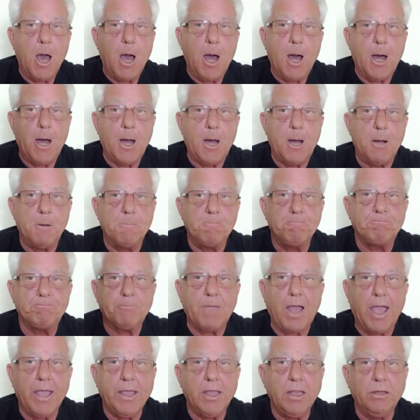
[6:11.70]

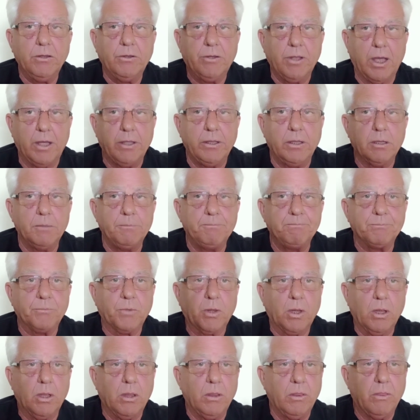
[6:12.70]
I can tell you
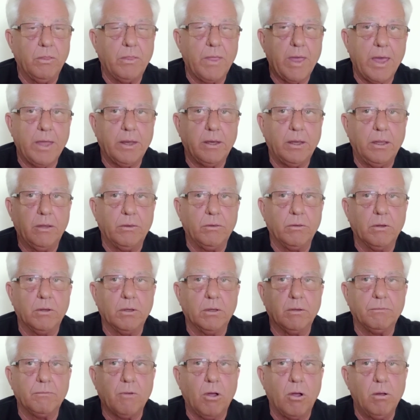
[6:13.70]
that in
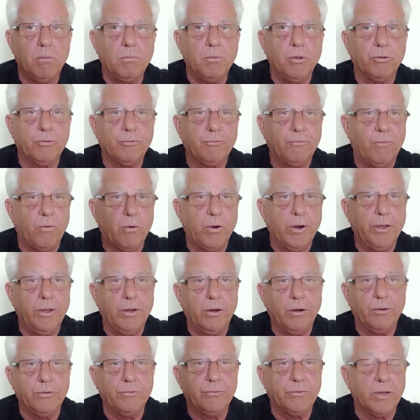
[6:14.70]
the almost 4
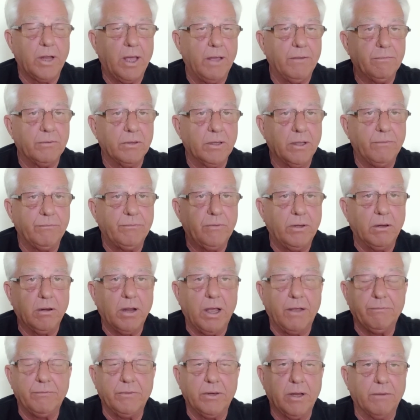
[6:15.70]
years that I've lived here,
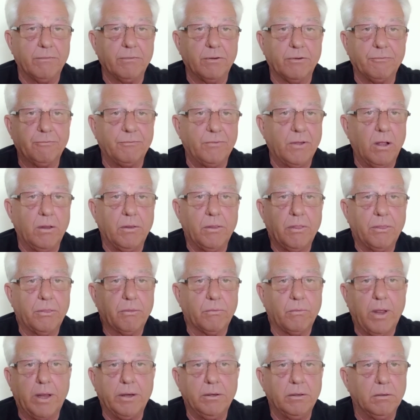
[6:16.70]
I've never felt
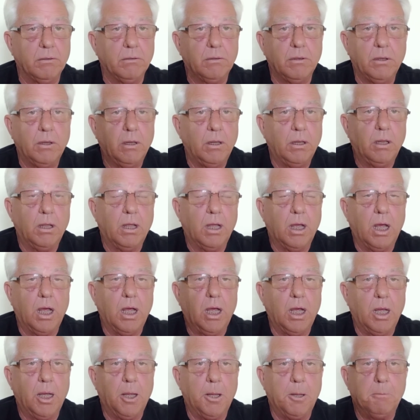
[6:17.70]
threatened
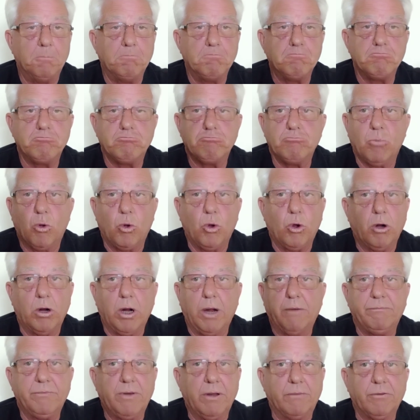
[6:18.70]

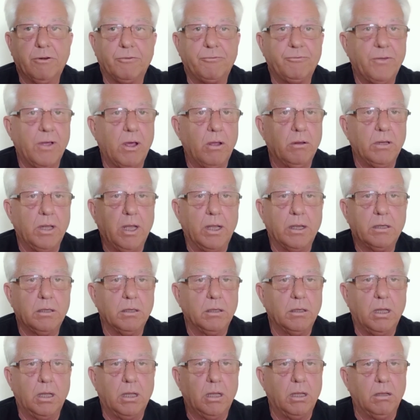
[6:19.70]
or I've never felt like
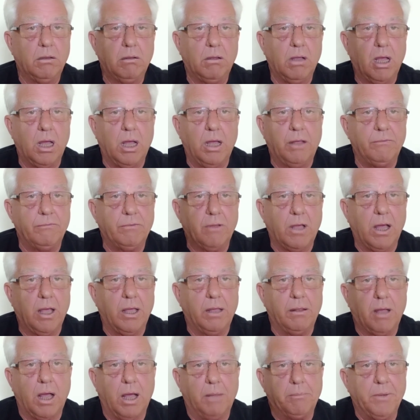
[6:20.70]

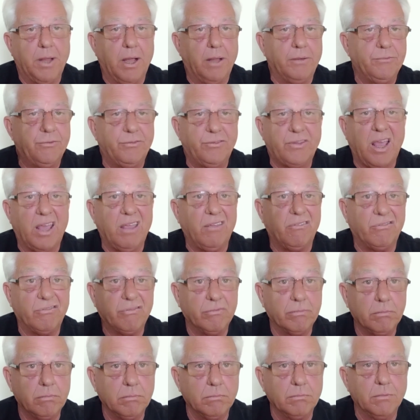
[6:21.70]
I'm not
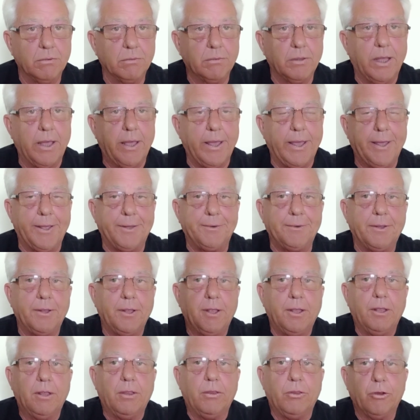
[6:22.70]
safe. And
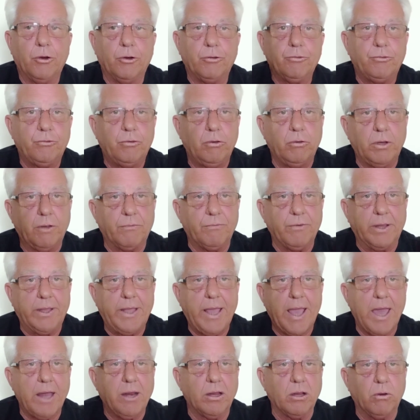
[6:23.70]
there's two different
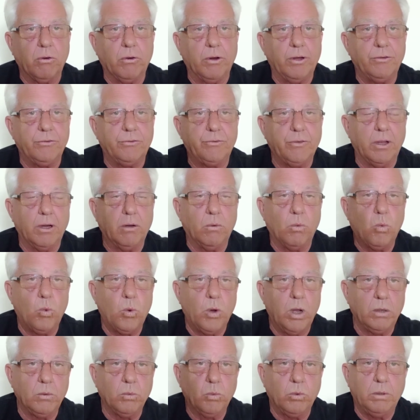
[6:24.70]
categories there.
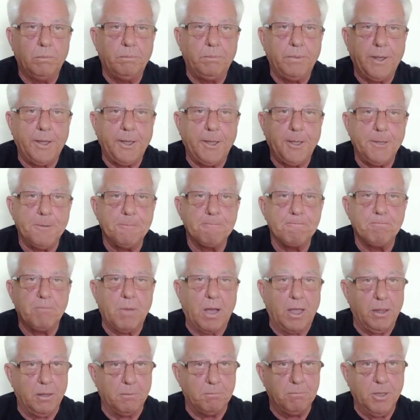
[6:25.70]
One would be
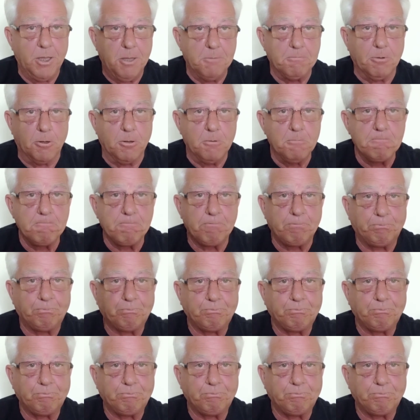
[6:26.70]
by the people.